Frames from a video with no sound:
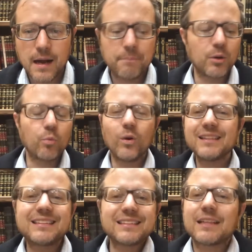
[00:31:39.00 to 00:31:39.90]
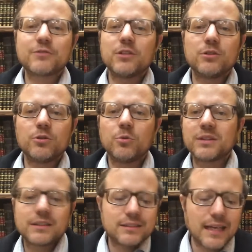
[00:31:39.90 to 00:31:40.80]
But what does this have to do
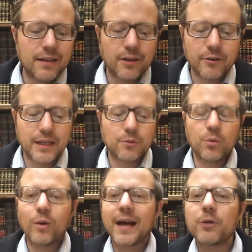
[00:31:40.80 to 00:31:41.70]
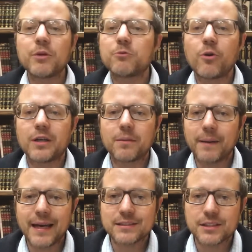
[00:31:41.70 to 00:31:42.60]
with the Seder? All right, why are we quoting a
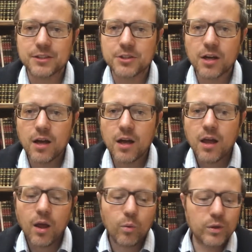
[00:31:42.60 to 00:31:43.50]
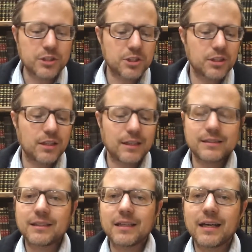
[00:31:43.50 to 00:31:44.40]
passage which
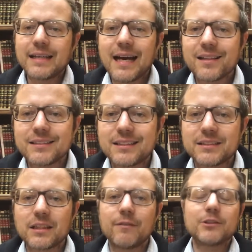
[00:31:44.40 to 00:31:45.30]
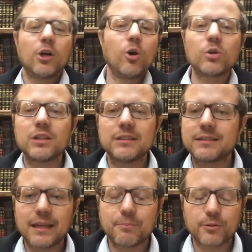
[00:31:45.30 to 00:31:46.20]
is an analysis of a totally
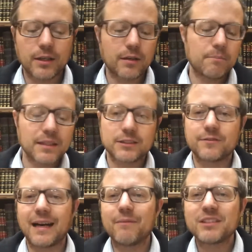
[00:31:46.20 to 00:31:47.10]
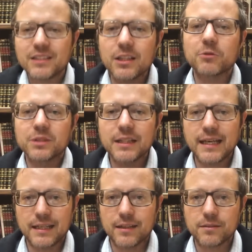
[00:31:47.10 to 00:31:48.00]
separate mitzvah? Obviously they're
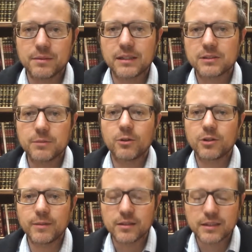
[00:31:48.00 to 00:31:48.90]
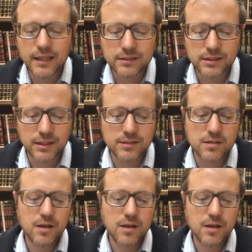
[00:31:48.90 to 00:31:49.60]
related because they're both about the Exodus,